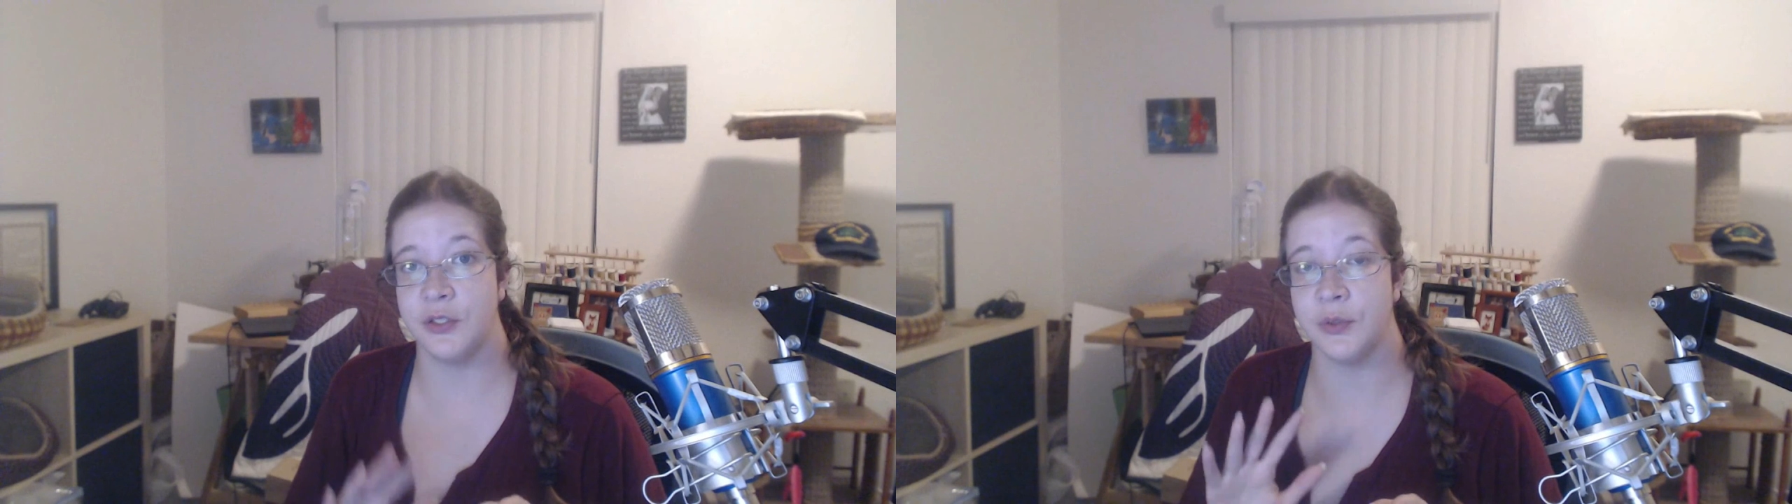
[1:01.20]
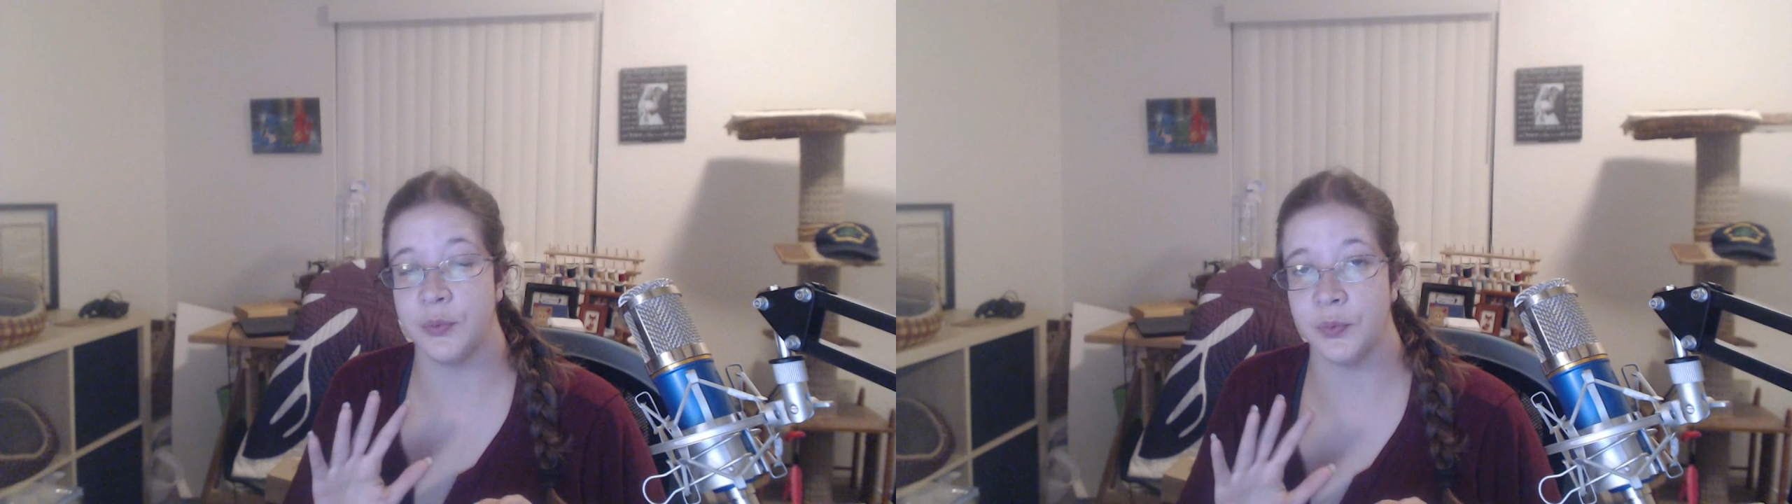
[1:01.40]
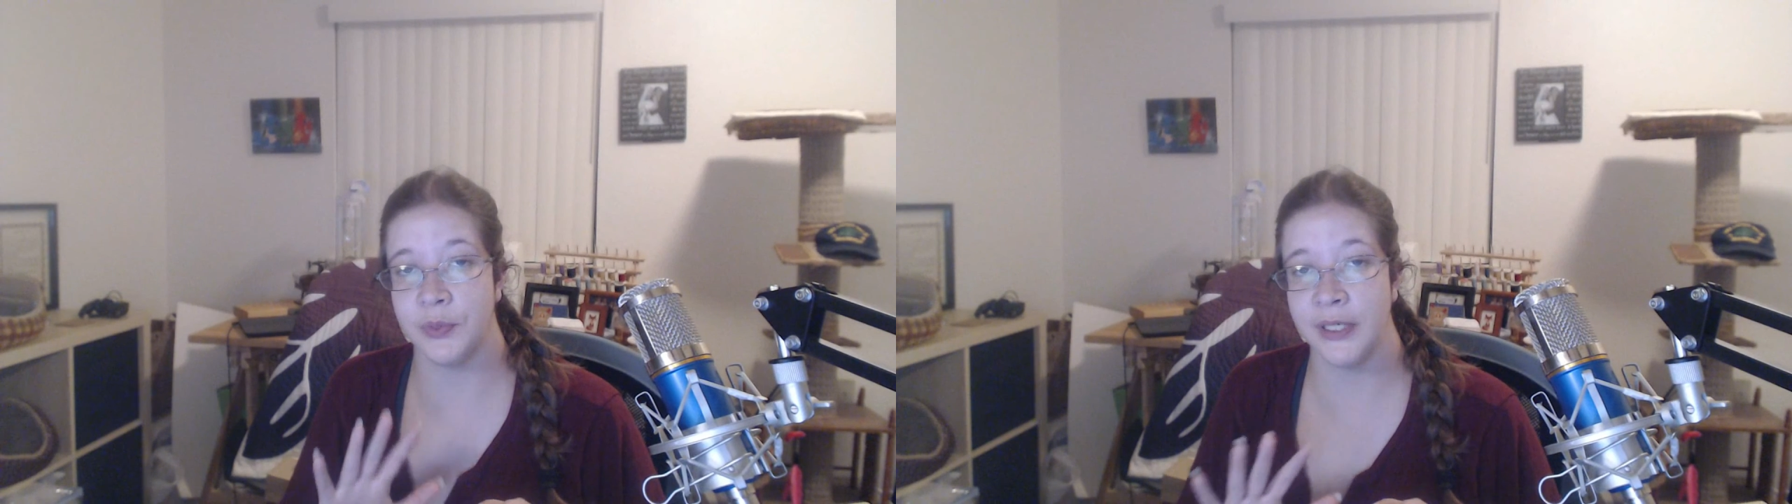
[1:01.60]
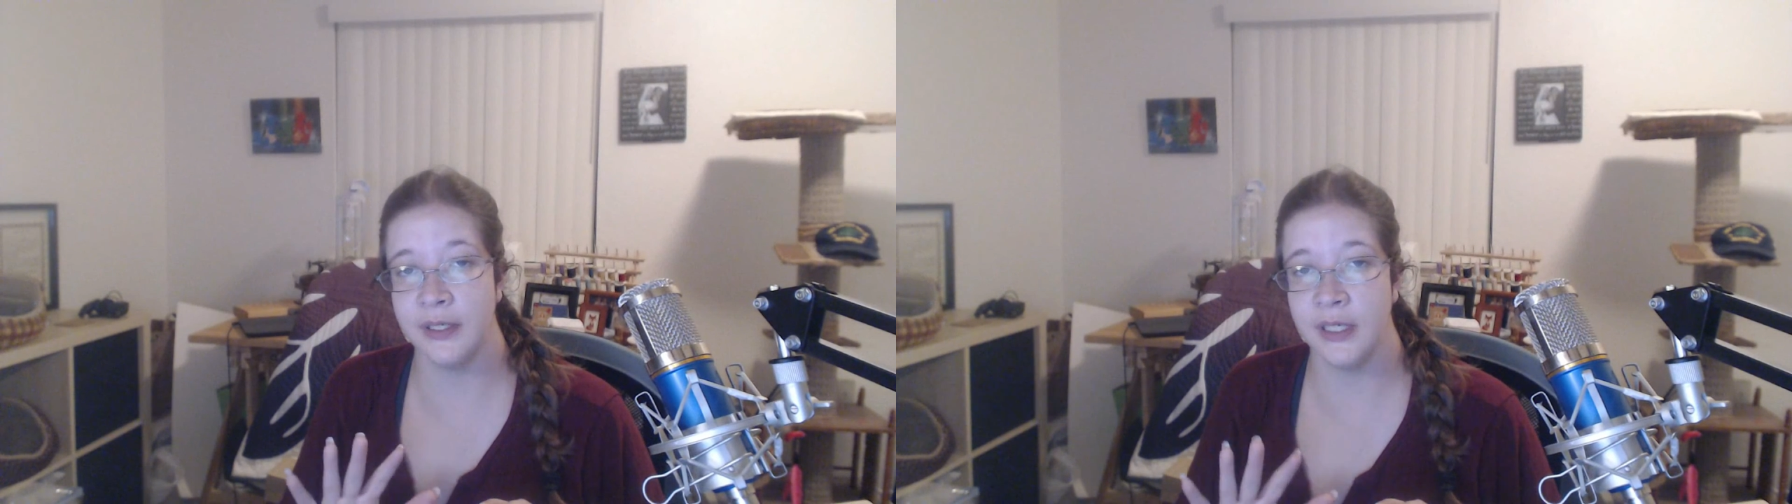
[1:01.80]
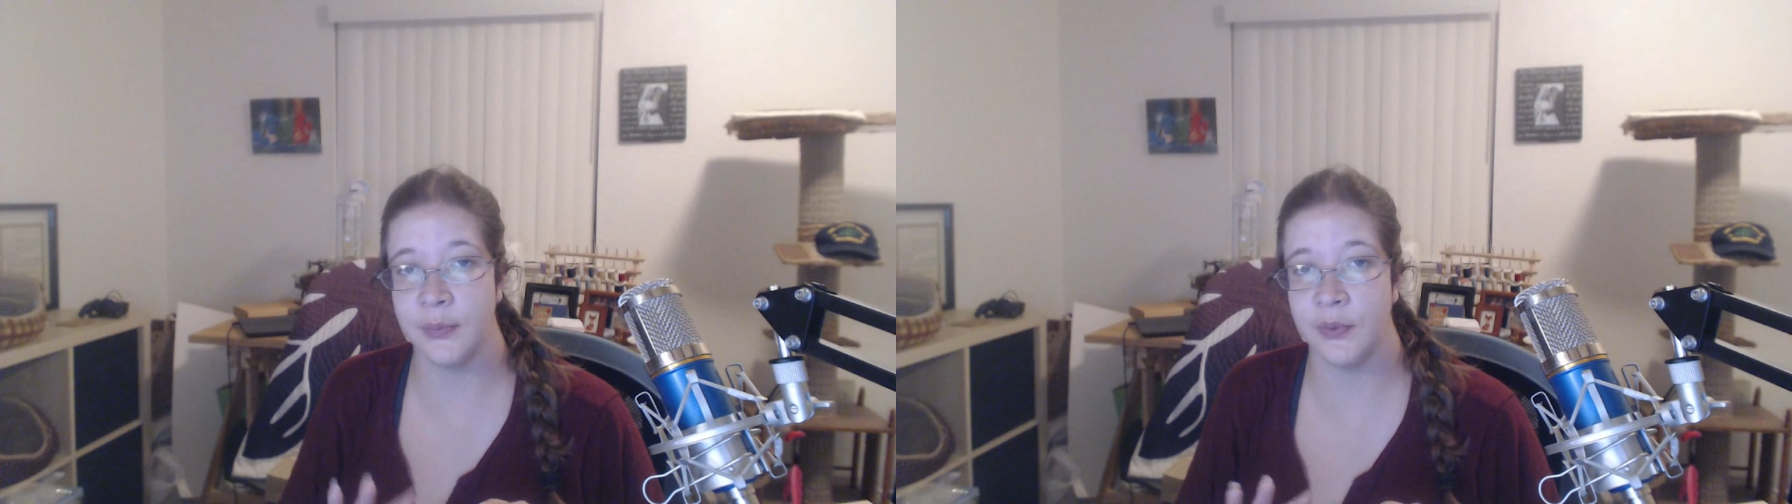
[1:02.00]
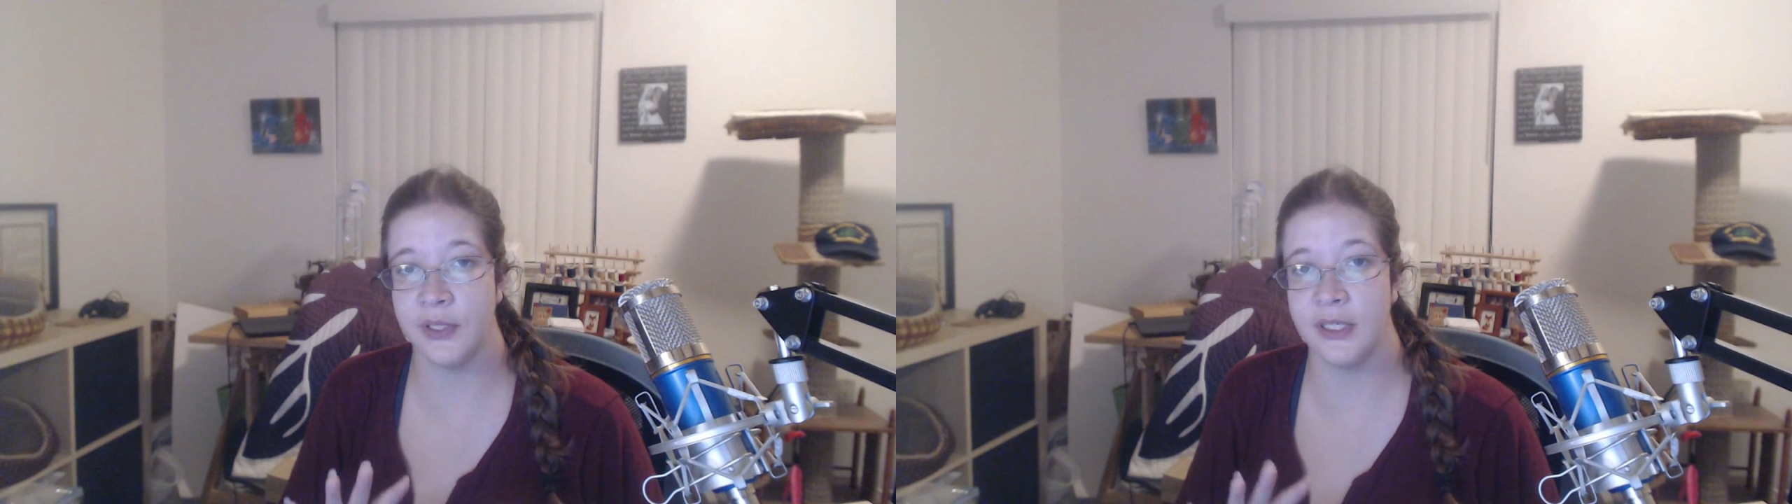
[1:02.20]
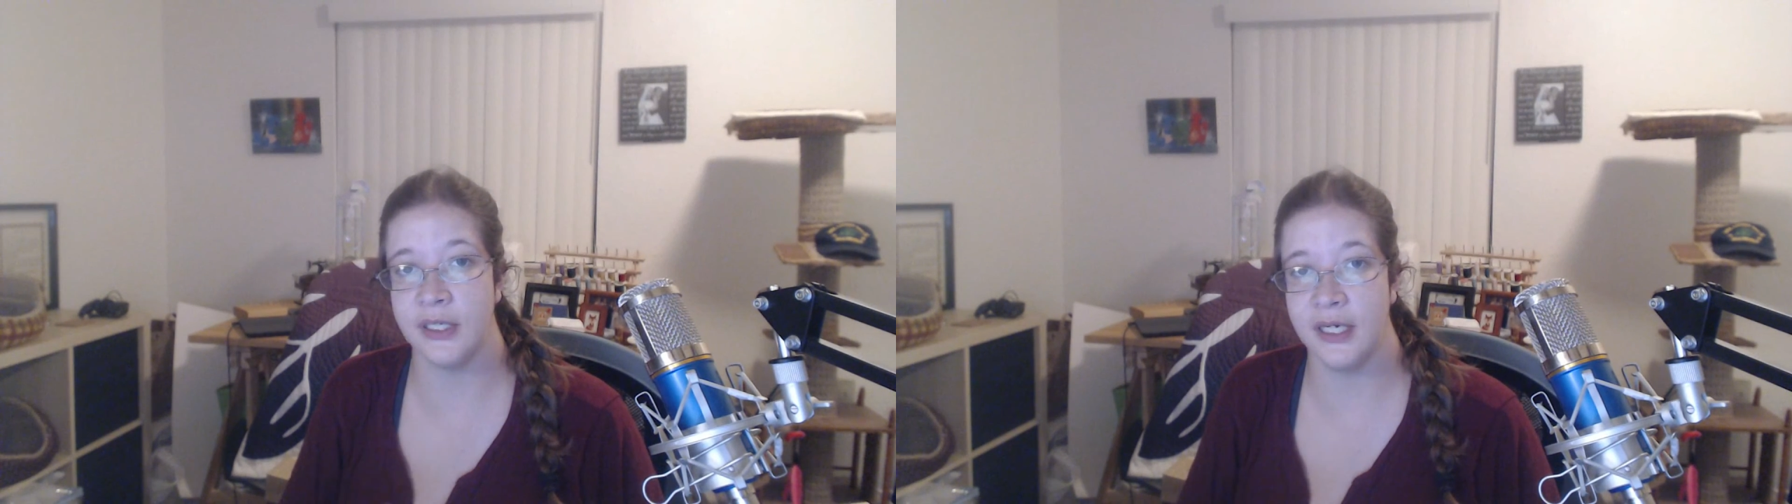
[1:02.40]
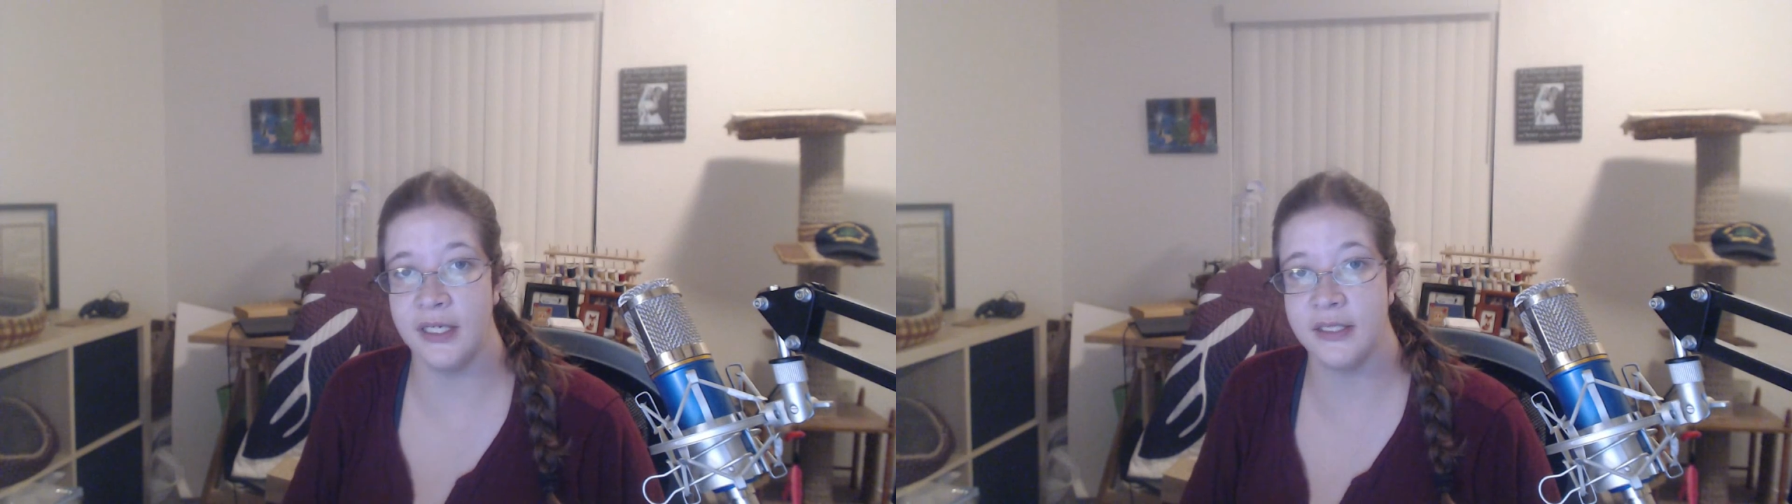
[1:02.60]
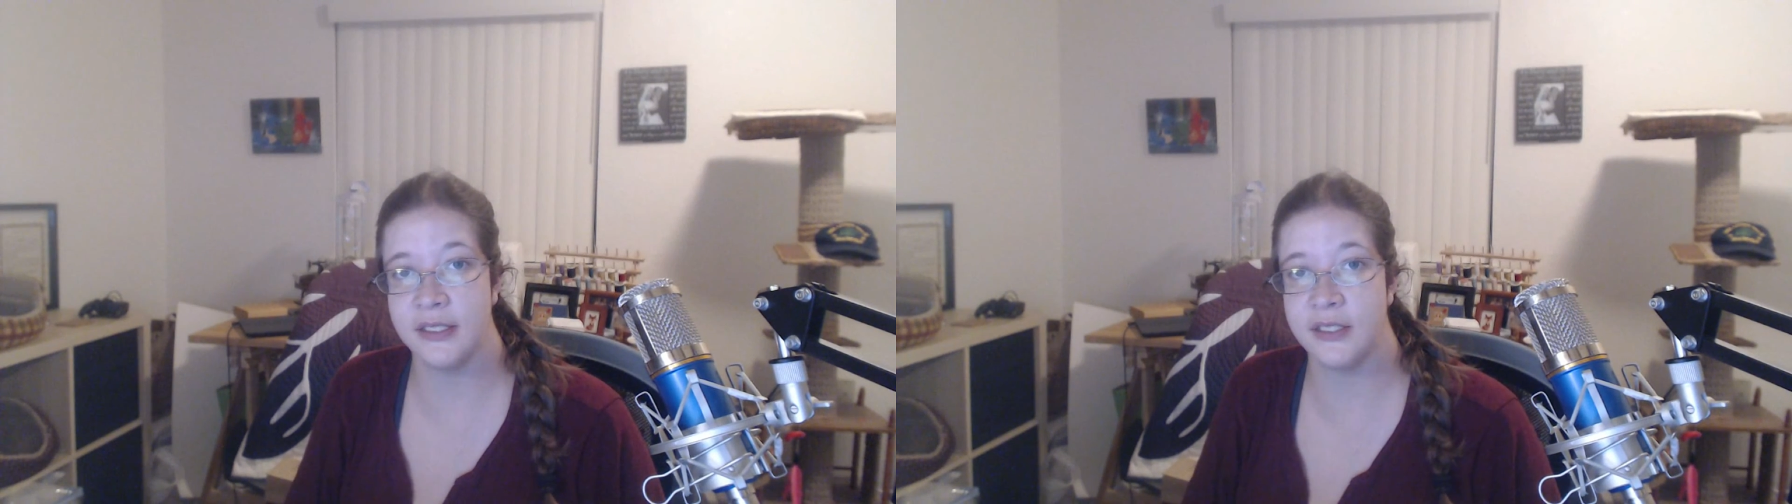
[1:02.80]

really nice